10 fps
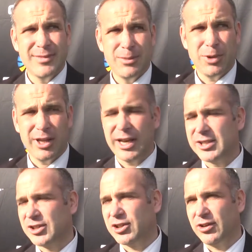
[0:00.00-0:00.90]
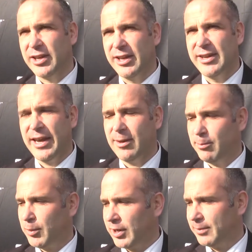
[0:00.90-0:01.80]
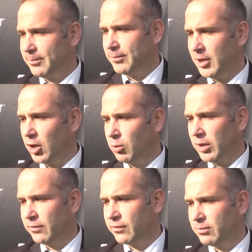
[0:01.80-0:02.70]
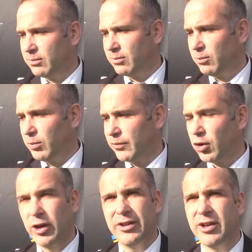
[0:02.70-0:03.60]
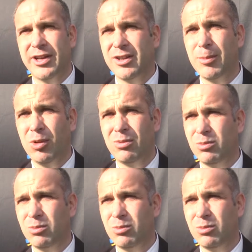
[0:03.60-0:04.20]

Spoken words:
Well, it hasn't sunk in yet, but, you know, we've gone and done a double.